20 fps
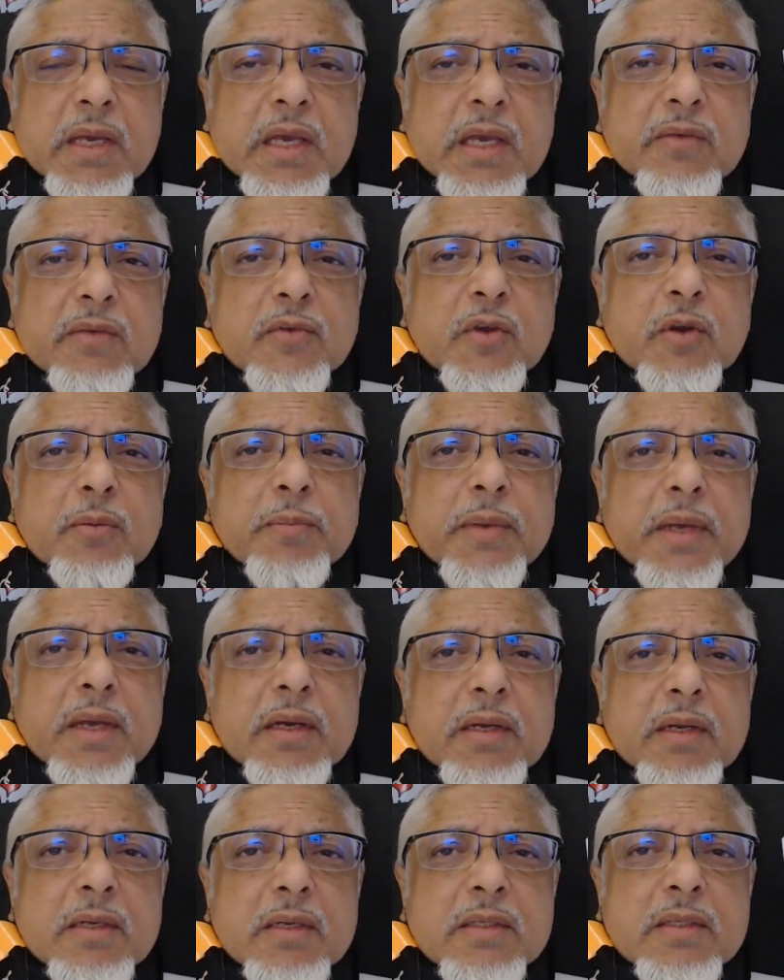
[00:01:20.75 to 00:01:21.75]
if your
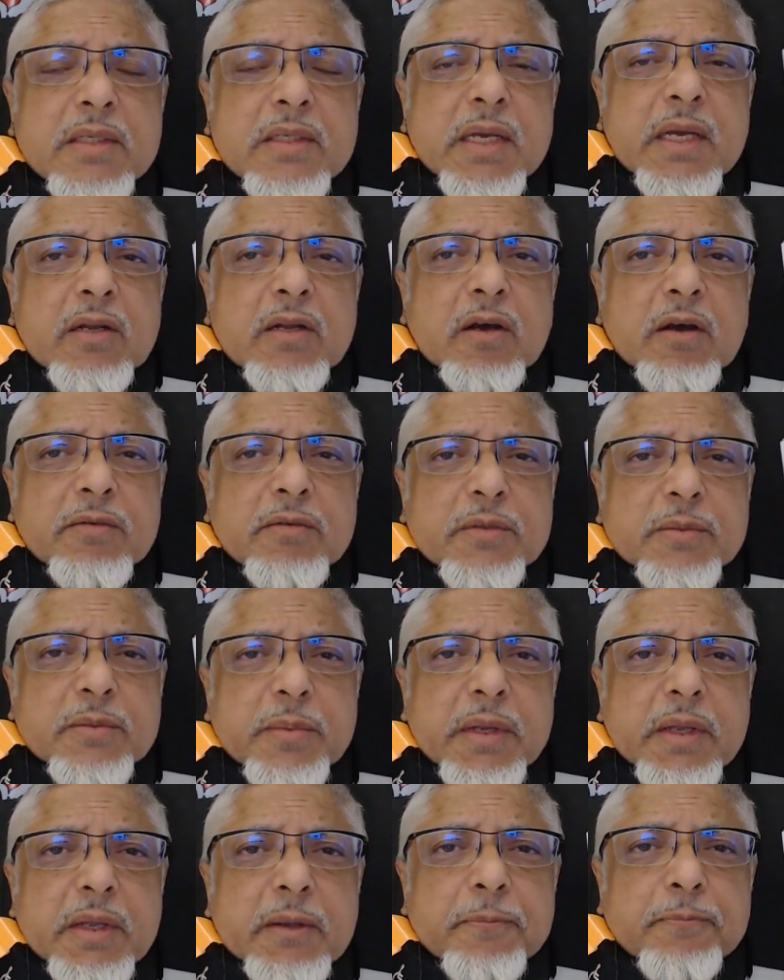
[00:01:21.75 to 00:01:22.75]
parents and
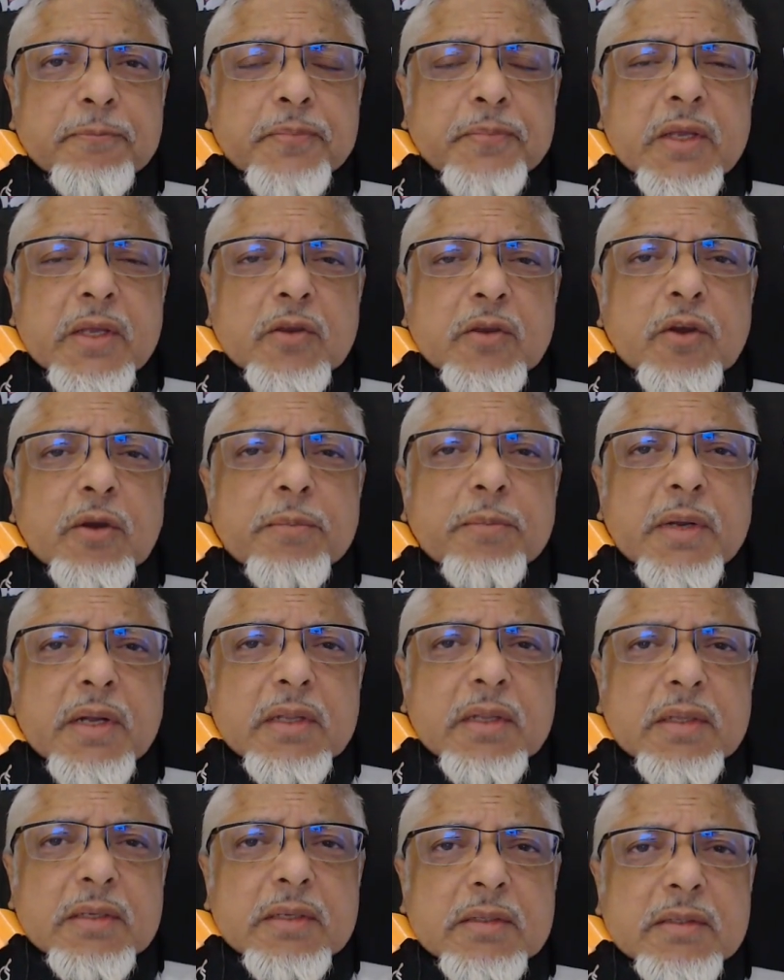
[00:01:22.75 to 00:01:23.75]
offspring, your
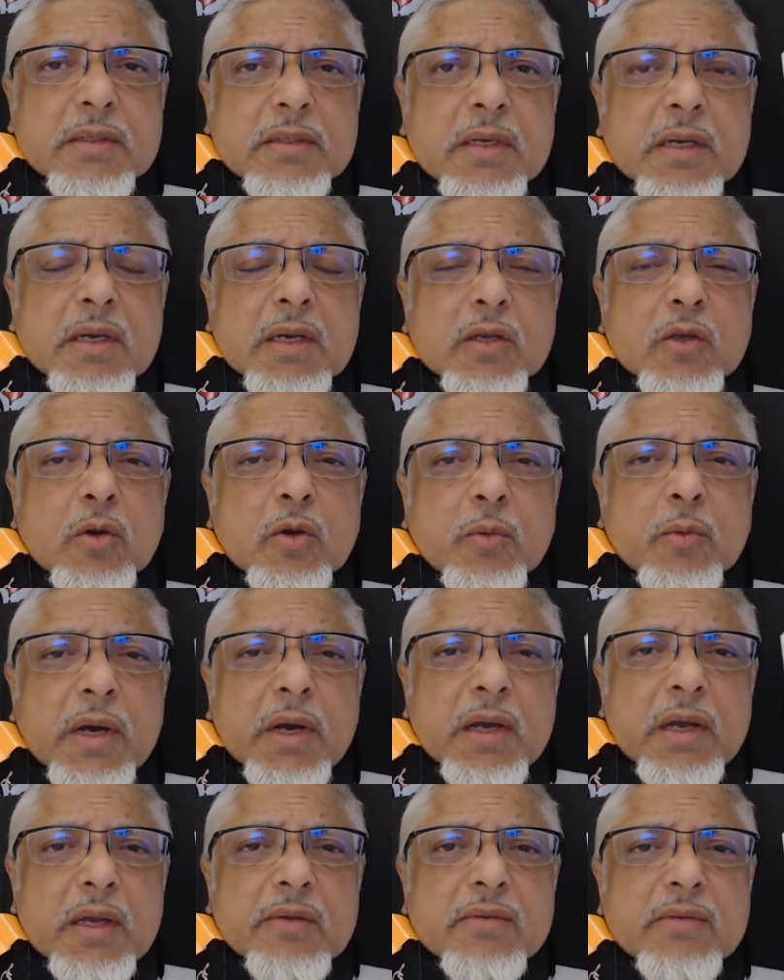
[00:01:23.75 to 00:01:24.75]
brothers, your
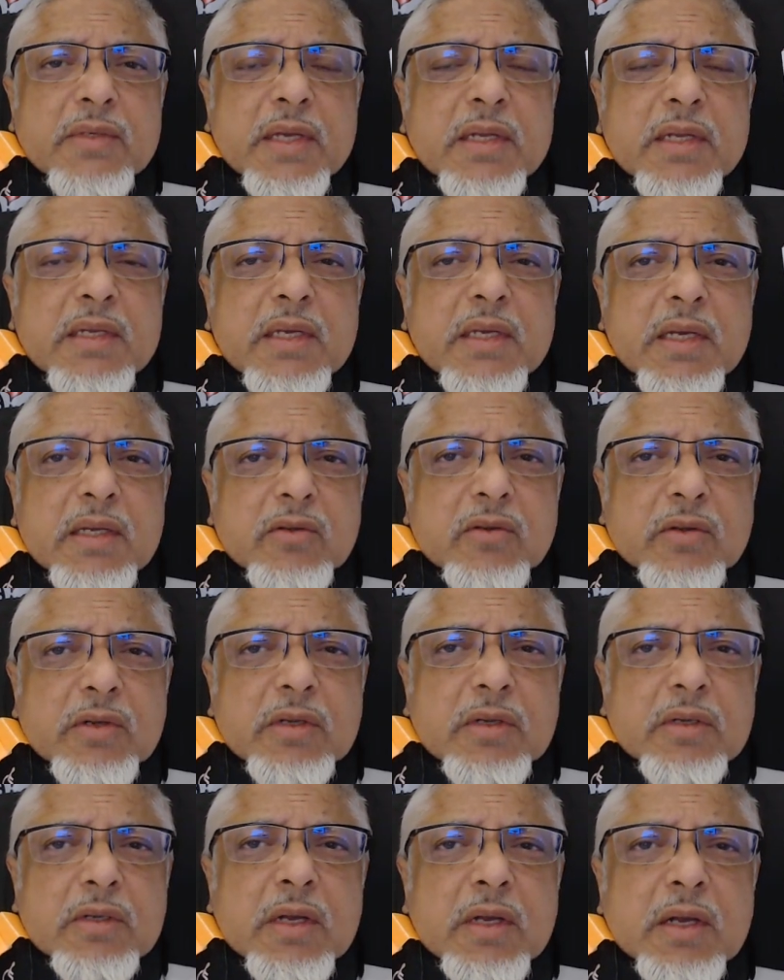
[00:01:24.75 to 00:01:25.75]
wives and
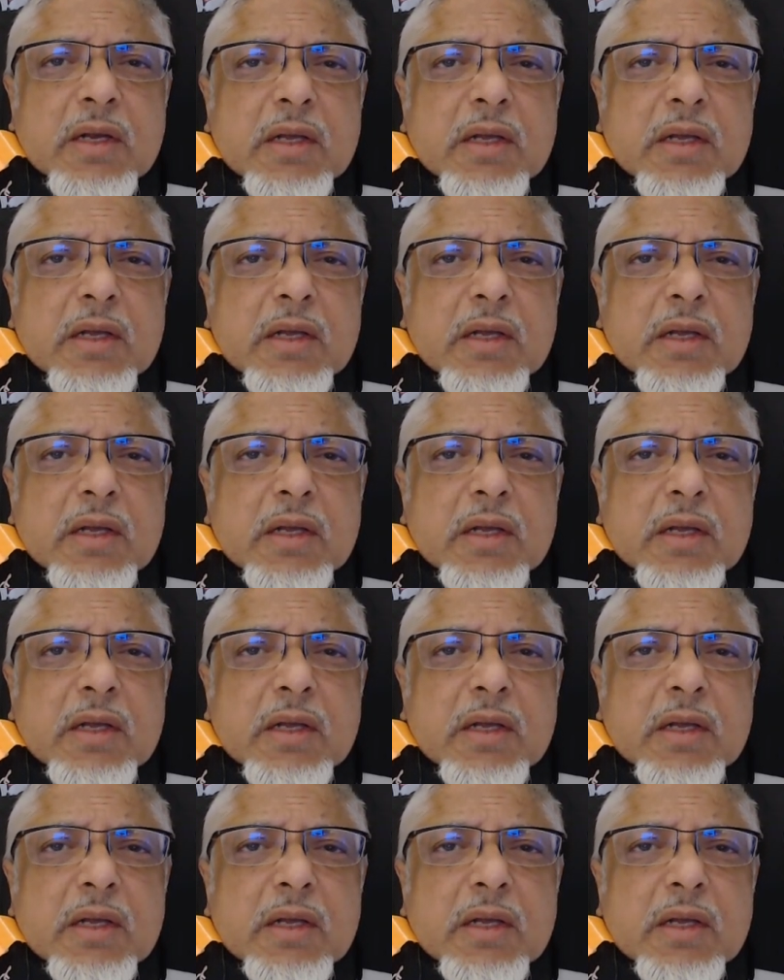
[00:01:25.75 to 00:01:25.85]
kindred,